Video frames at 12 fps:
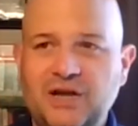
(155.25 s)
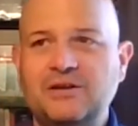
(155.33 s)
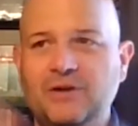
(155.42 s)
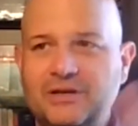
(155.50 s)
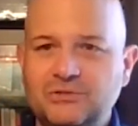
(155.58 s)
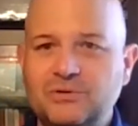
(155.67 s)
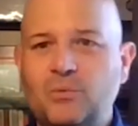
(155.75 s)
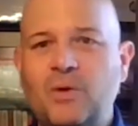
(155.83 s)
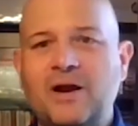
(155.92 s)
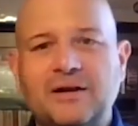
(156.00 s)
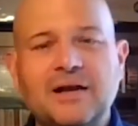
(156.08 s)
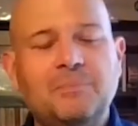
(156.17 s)
you know, I sort of
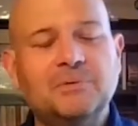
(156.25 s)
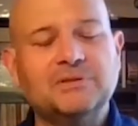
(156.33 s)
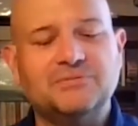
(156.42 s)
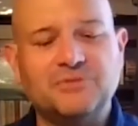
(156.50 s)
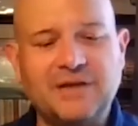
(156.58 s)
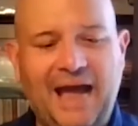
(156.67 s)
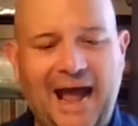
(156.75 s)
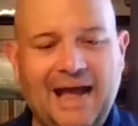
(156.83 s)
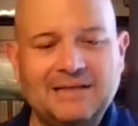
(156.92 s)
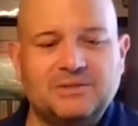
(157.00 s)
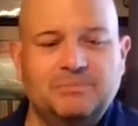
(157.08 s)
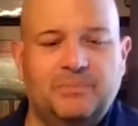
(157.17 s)
wear a couple different
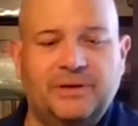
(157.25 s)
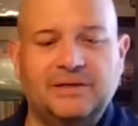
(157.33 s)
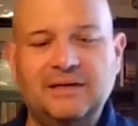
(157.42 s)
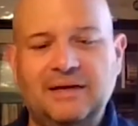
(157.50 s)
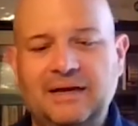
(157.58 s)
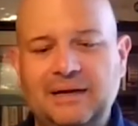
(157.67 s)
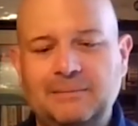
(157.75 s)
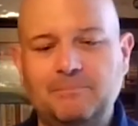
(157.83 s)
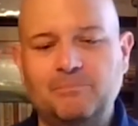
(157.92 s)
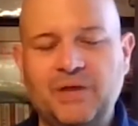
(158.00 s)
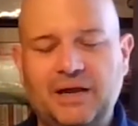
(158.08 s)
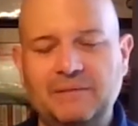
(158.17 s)
hats, but
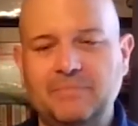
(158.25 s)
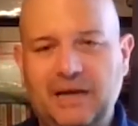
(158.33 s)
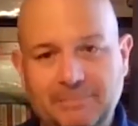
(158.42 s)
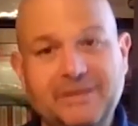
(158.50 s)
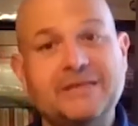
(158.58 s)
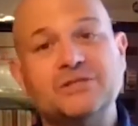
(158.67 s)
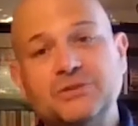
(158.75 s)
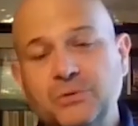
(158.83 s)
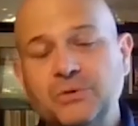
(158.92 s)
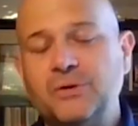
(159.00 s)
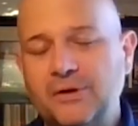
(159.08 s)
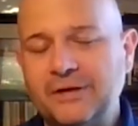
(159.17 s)
um, I'm, I'm a
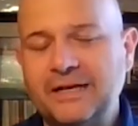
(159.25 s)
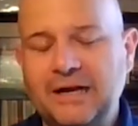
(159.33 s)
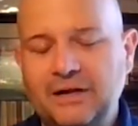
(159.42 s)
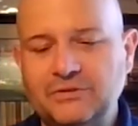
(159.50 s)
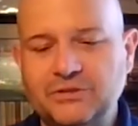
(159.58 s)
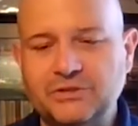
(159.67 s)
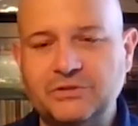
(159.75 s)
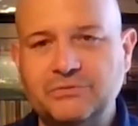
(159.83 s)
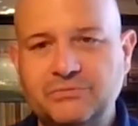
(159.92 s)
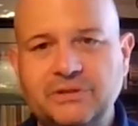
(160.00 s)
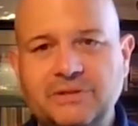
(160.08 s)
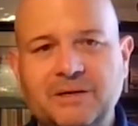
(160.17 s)
historical
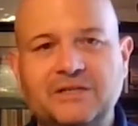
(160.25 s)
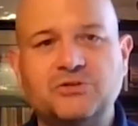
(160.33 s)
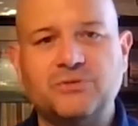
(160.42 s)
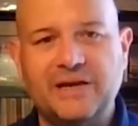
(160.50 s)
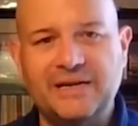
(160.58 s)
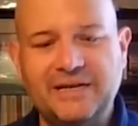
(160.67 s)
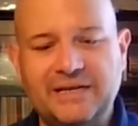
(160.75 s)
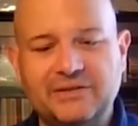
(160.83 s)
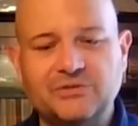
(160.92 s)
archaeologist really by training.